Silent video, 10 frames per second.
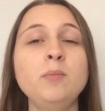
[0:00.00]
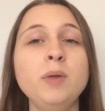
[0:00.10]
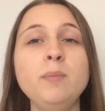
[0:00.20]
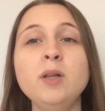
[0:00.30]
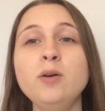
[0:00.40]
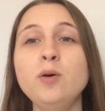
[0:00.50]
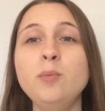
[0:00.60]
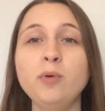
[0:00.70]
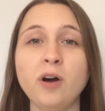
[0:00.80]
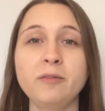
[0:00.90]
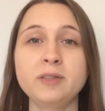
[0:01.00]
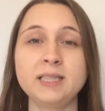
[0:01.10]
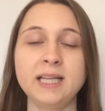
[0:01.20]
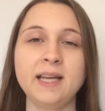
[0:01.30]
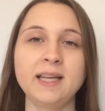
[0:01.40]
Biblical
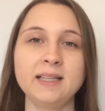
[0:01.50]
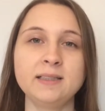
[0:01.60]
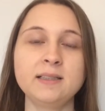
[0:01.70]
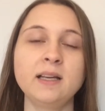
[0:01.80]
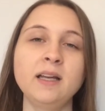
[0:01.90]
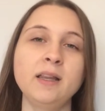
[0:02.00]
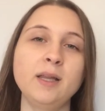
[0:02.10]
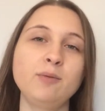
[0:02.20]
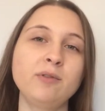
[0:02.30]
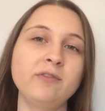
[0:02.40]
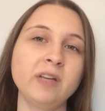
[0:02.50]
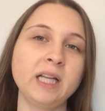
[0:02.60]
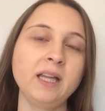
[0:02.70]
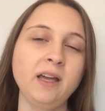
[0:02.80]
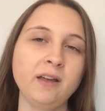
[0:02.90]
prophecy is the
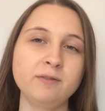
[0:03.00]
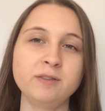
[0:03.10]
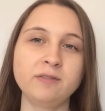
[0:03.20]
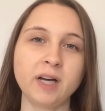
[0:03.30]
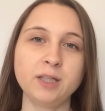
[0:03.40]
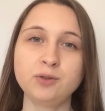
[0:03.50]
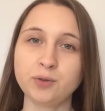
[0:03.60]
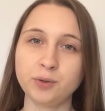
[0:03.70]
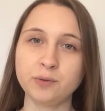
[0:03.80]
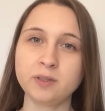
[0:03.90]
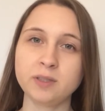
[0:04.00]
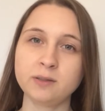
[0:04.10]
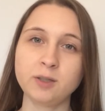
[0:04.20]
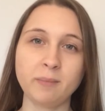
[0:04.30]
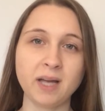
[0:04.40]
revealing of divine truths
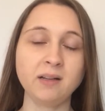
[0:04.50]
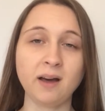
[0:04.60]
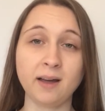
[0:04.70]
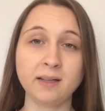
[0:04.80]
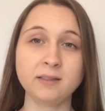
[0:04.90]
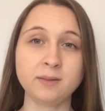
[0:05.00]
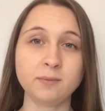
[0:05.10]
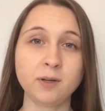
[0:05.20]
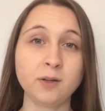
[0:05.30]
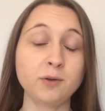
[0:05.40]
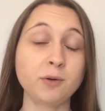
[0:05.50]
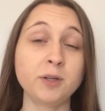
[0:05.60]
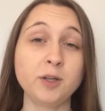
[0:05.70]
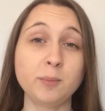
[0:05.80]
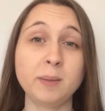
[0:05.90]
to mankind through a
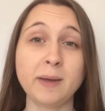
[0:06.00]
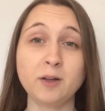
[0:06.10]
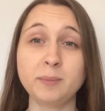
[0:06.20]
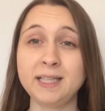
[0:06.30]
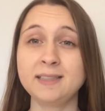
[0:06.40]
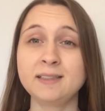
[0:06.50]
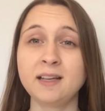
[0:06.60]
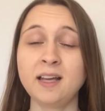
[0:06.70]
human mouthpiece.